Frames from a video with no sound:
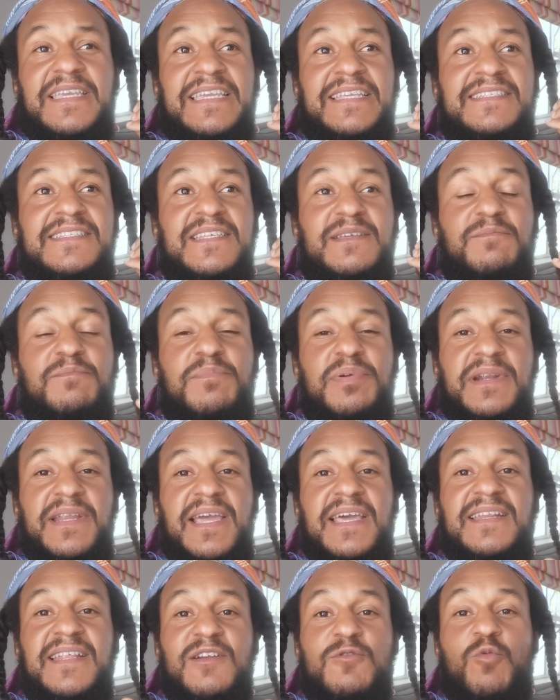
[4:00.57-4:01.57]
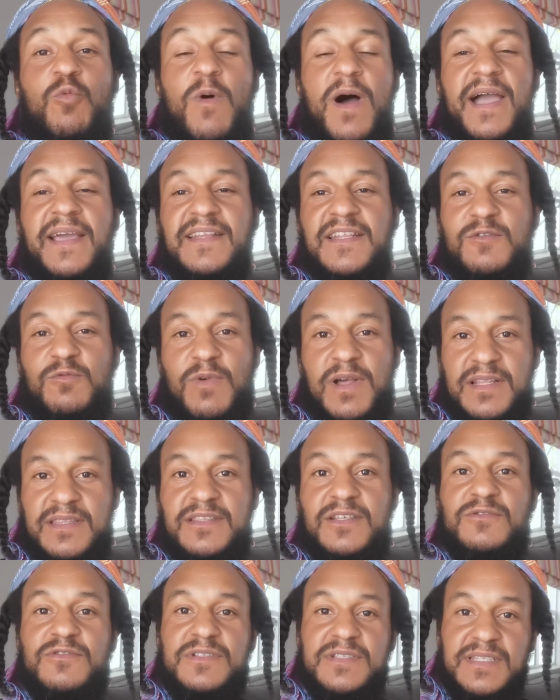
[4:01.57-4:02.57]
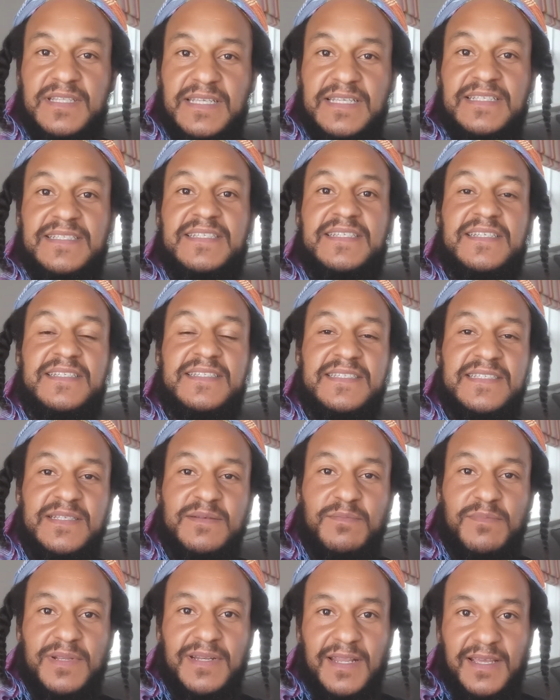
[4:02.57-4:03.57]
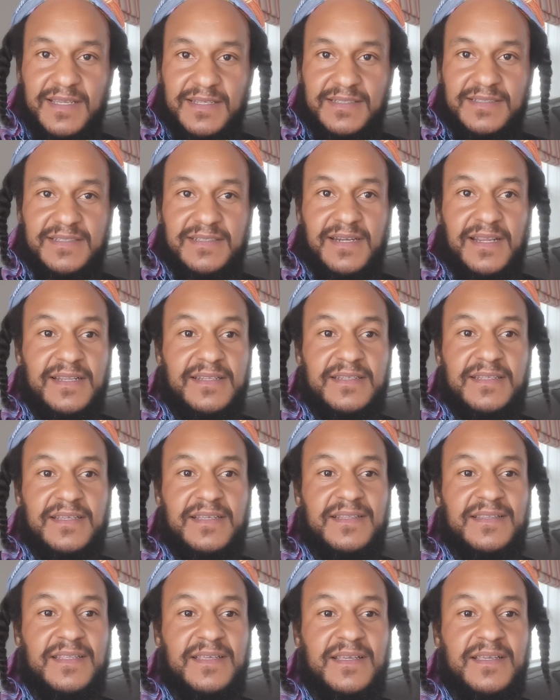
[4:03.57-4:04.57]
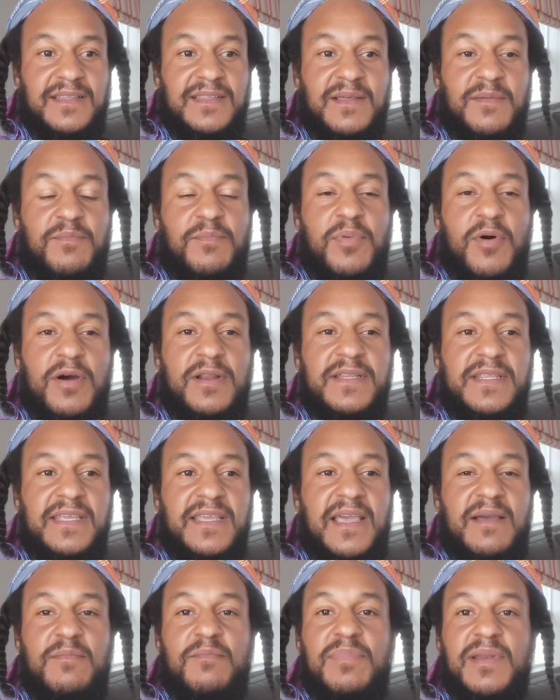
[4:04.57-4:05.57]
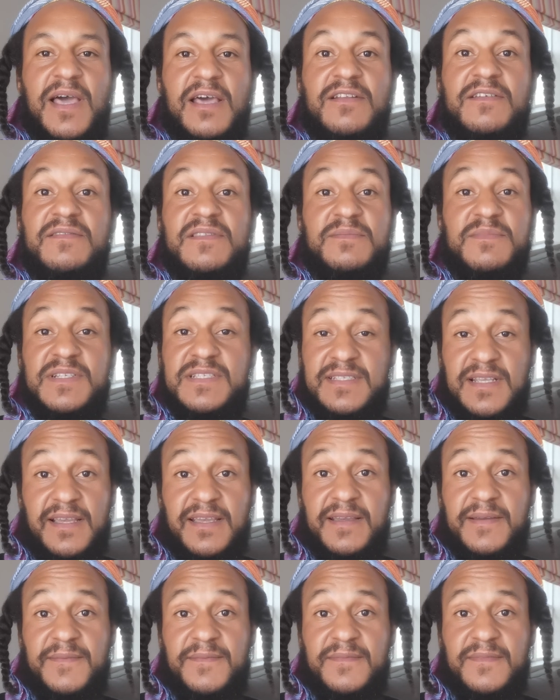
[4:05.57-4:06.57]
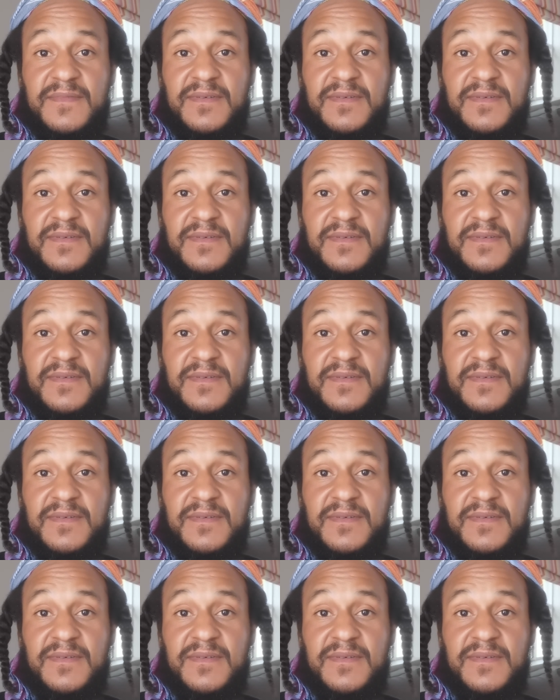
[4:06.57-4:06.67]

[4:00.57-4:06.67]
eating bread and wine and what those things symbolize, right? The body and blood of the Messiah.